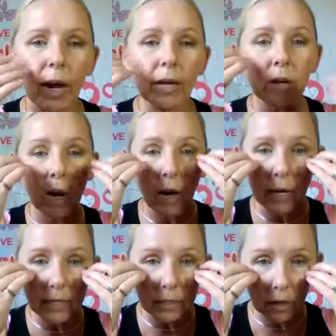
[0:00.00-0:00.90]
your
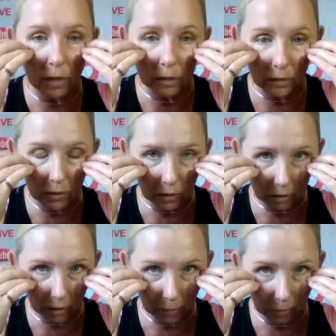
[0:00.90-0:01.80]
eyes are going to look a
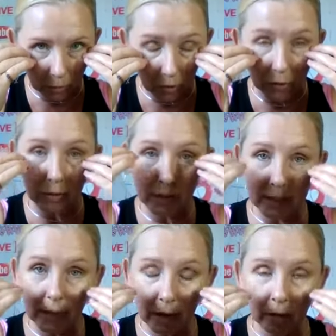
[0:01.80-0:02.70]
little bit more
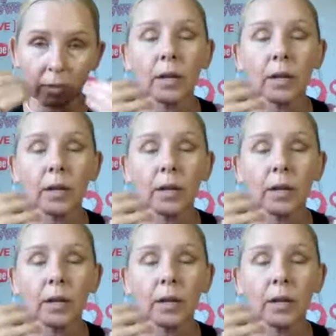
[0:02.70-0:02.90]
down.